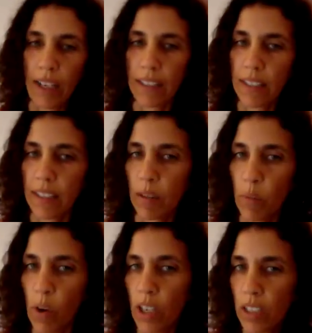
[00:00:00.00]
system,
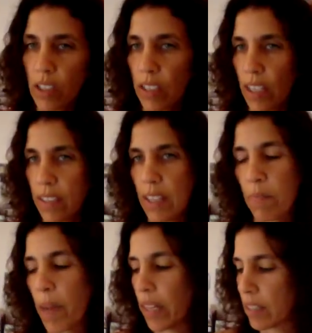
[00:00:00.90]
what does an
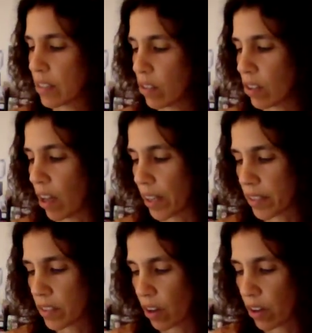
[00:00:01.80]
imbalance look like?
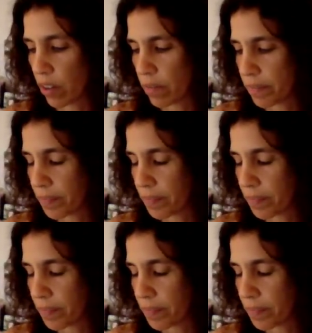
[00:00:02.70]
So,